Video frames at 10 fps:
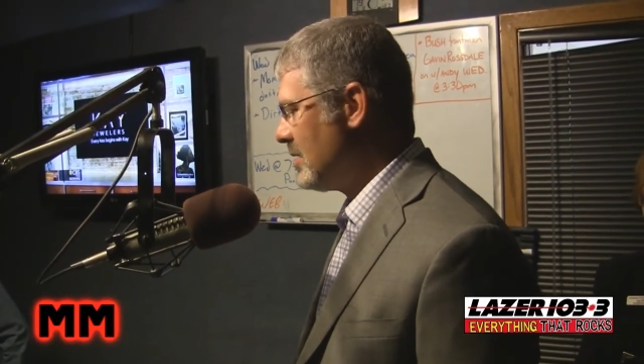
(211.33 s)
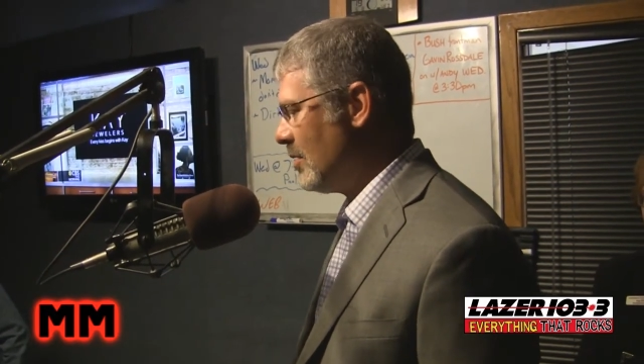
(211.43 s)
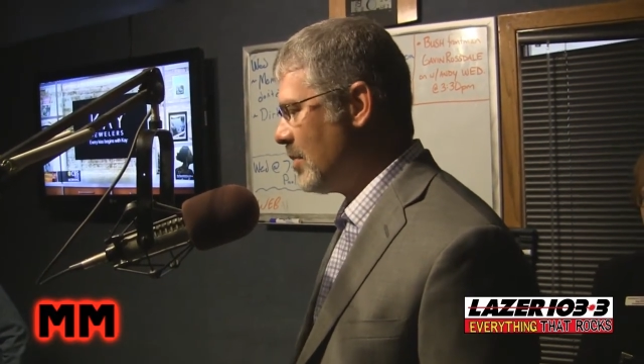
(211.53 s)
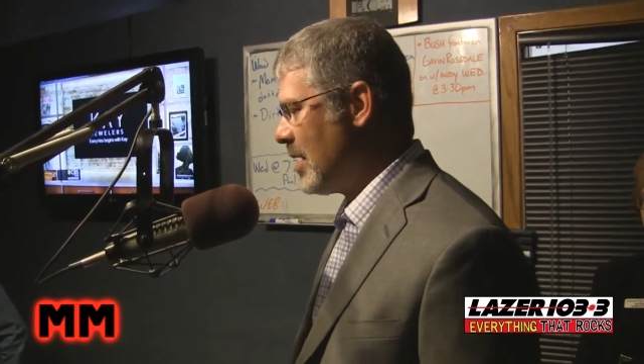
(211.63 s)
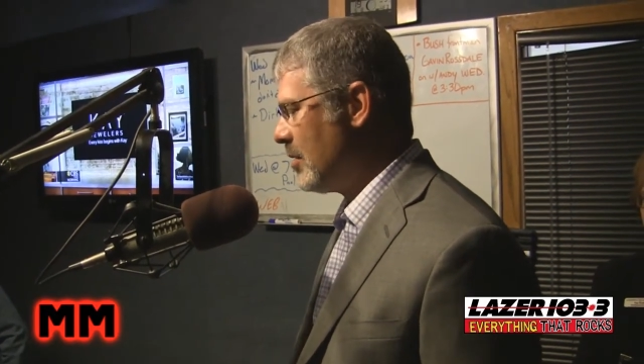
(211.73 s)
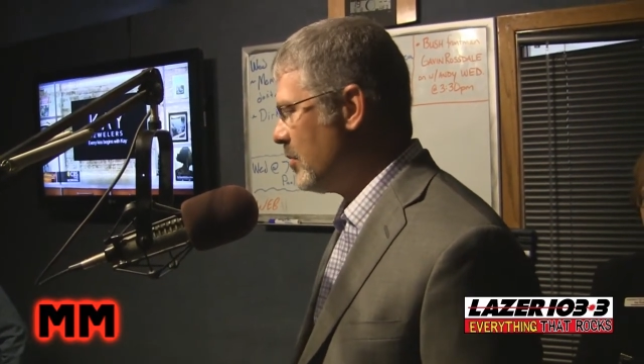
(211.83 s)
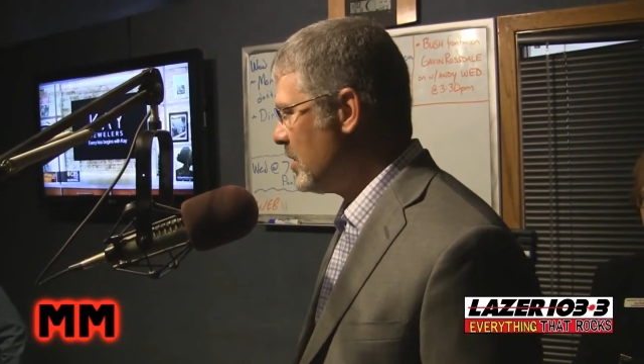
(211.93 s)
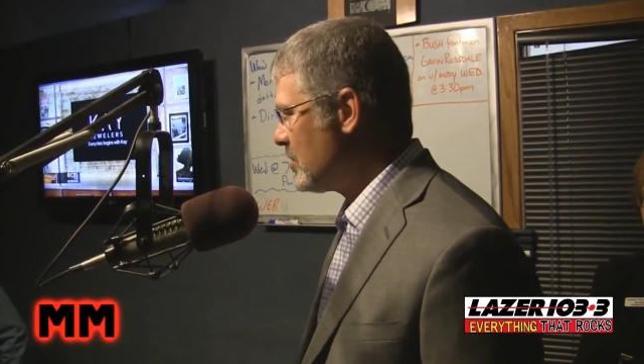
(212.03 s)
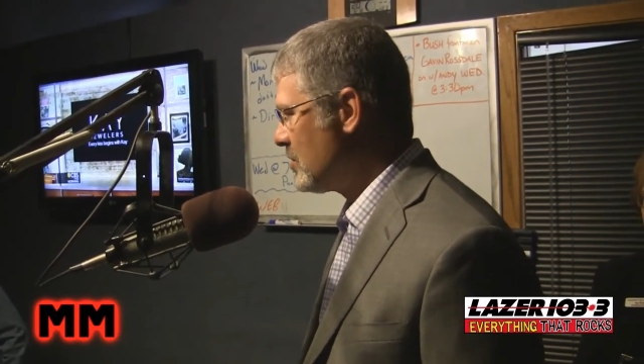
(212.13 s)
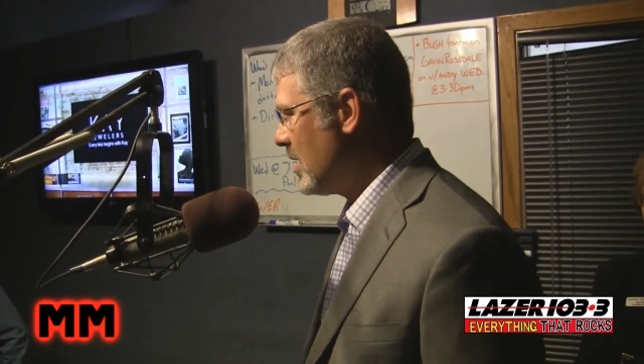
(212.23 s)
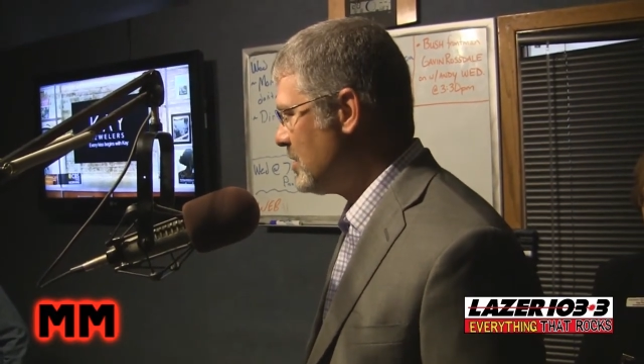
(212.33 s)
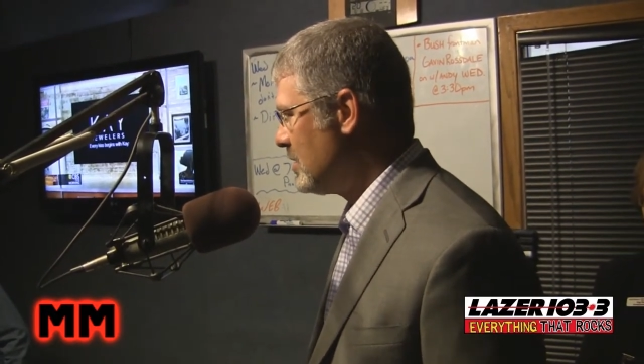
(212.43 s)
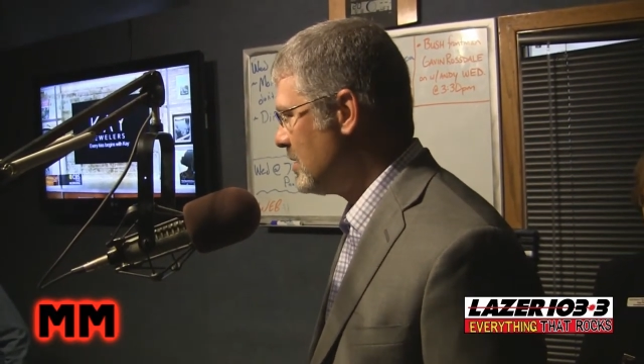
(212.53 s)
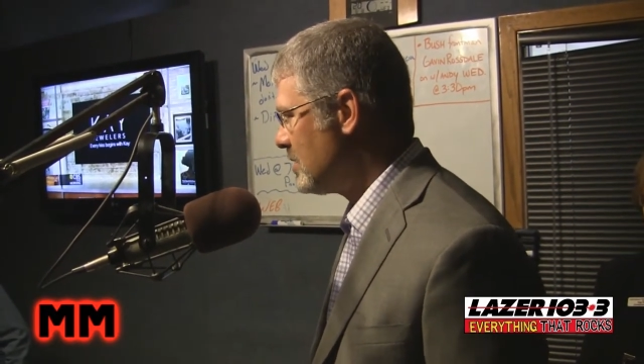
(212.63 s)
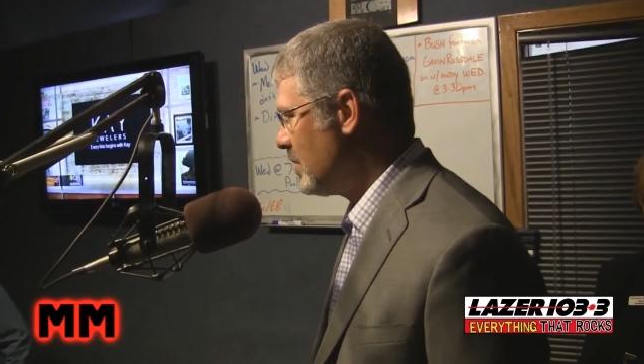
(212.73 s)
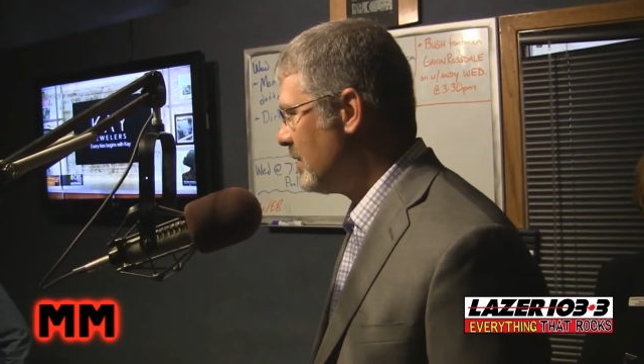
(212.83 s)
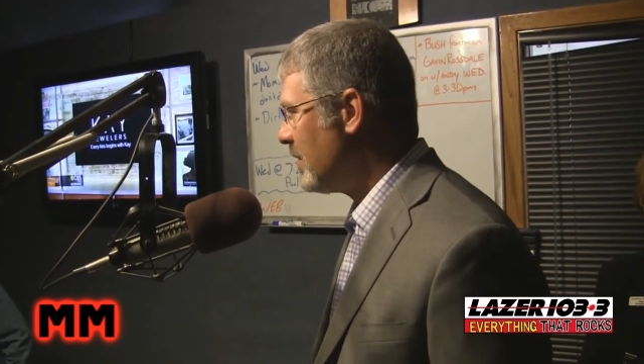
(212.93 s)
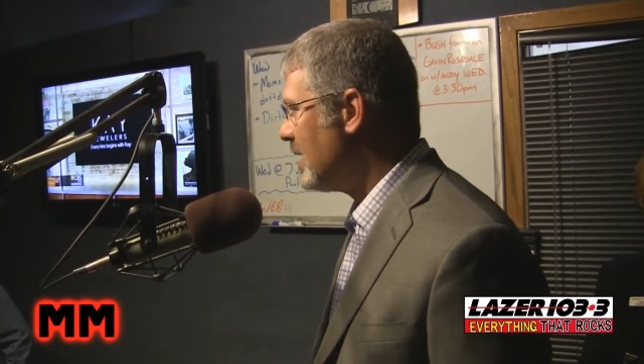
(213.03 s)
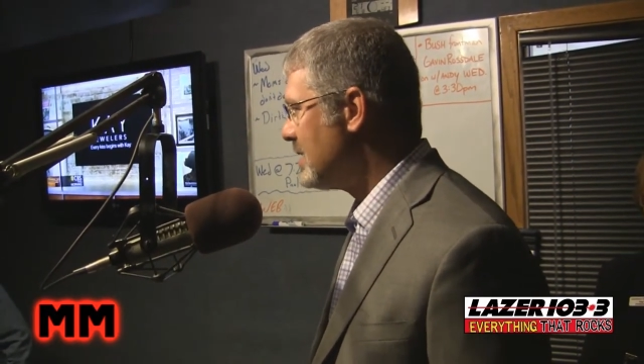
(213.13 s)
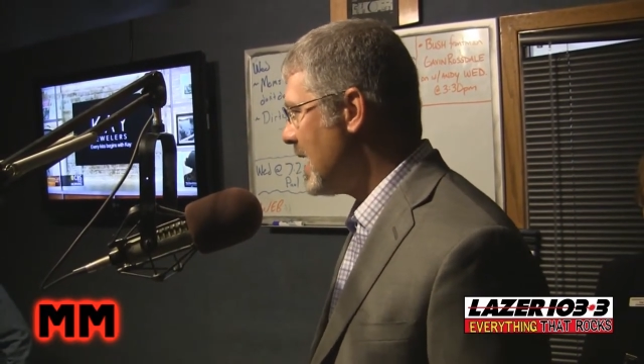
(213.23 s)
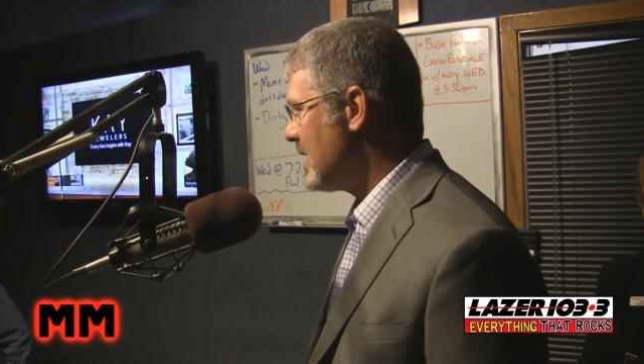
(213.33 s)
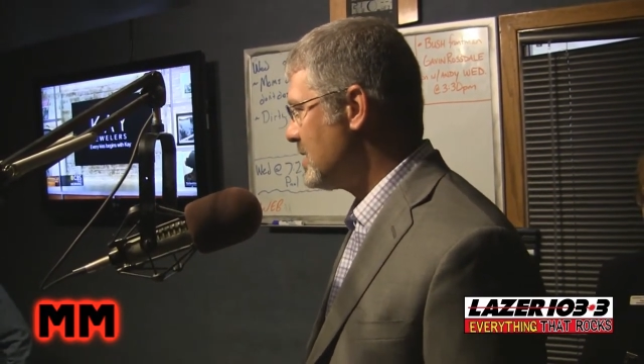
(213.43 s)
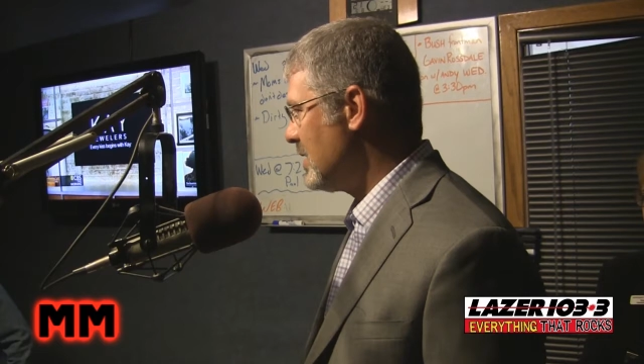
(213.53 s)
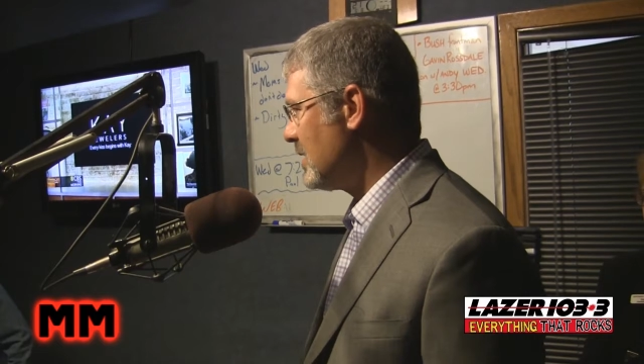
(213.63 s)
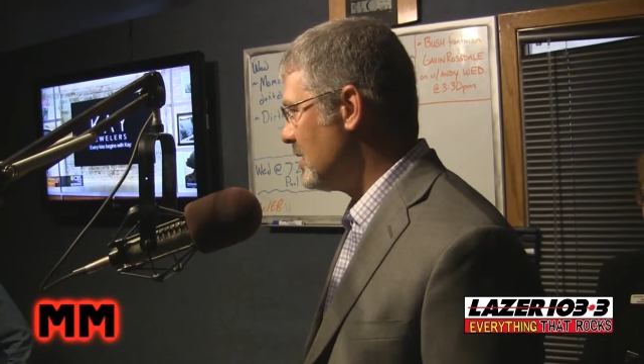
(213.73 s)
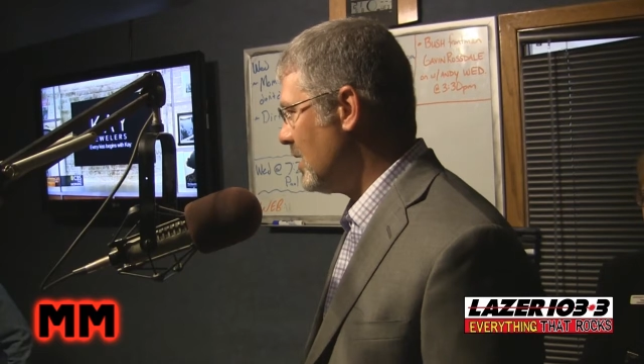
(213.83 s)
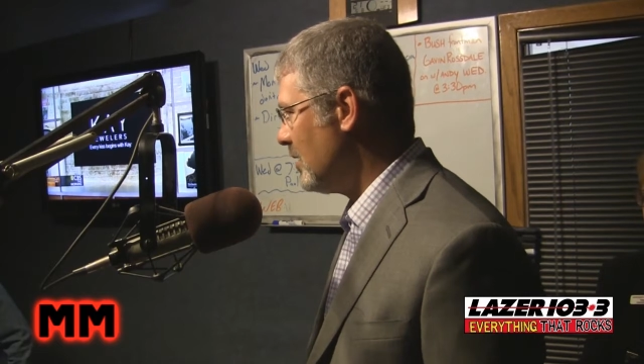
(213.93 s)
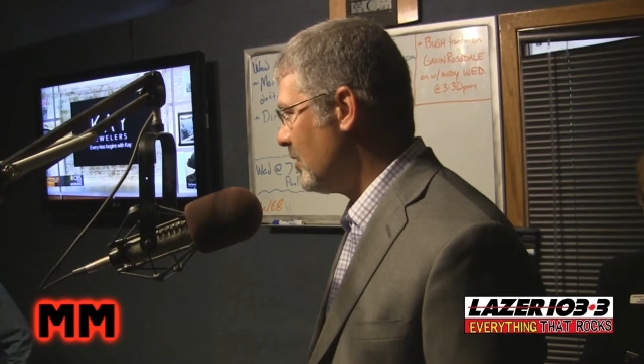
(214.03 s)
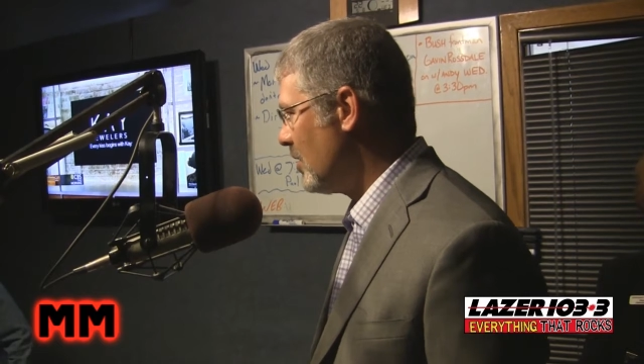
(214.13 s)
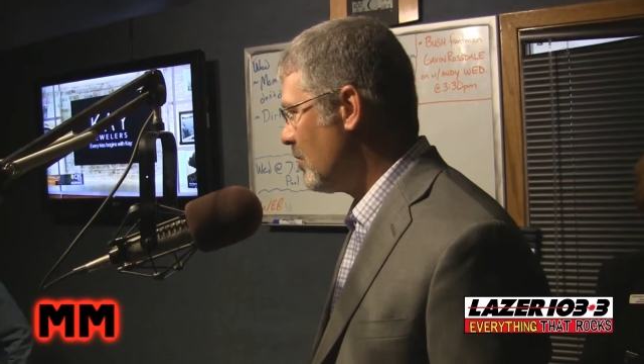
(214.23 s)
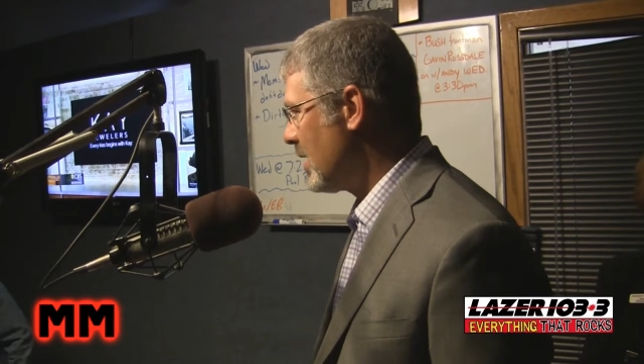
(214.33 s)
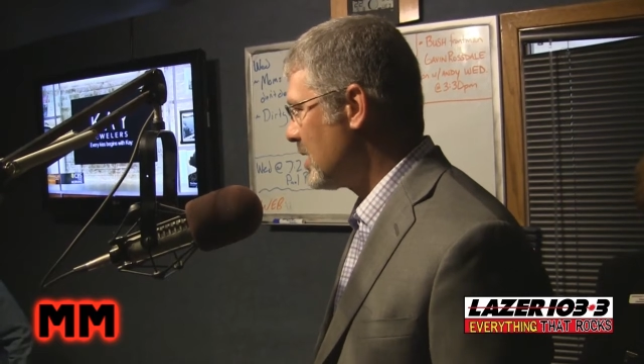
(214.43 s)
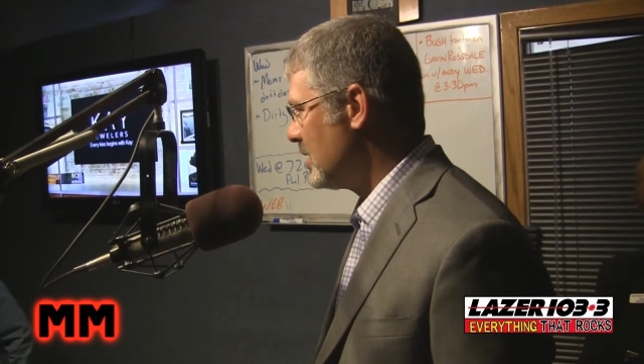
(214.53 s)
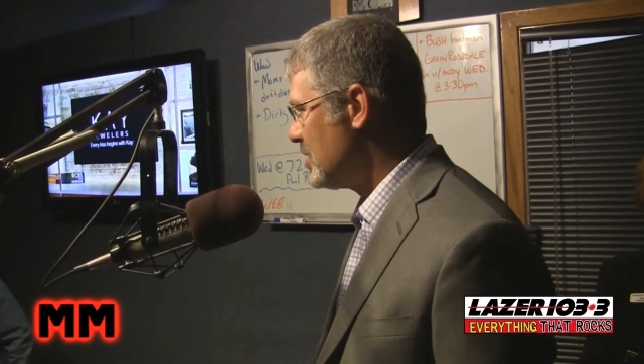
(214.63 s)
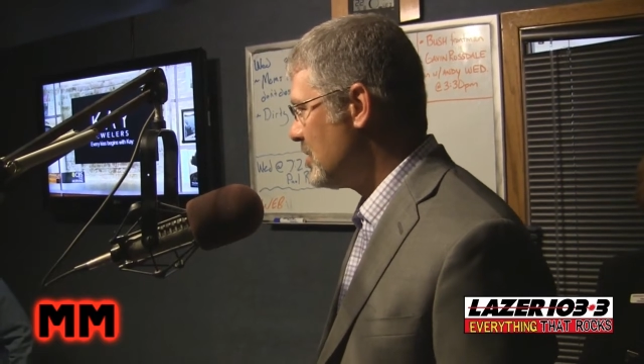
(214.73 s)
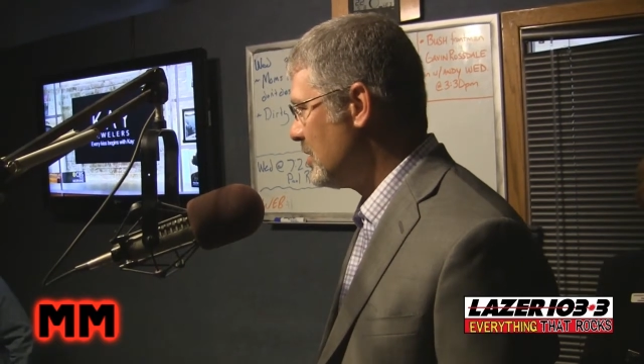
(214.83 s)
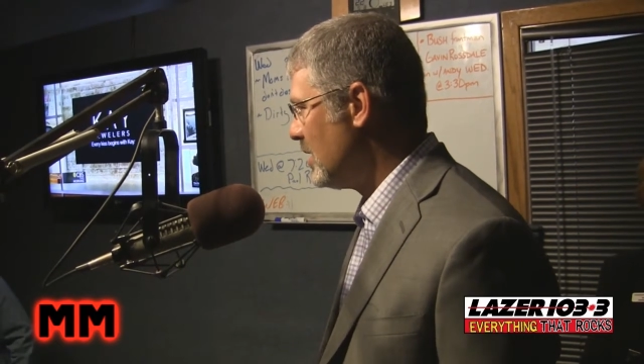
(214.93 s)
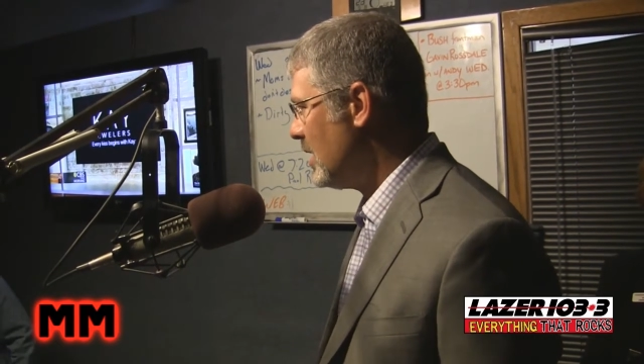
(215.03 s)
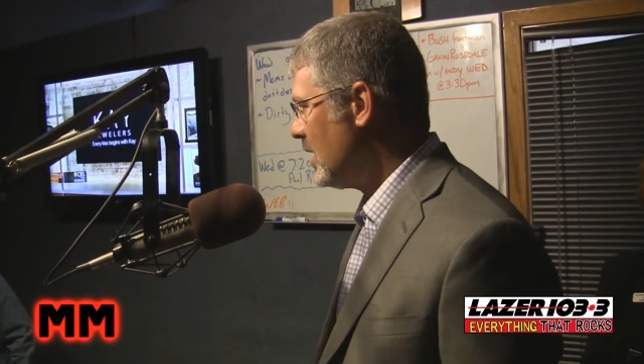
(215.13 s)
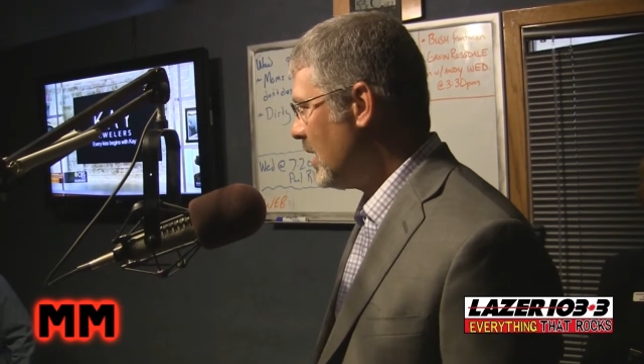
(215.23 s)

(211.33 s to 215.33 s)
The Obama administration has been fantastic in their recognition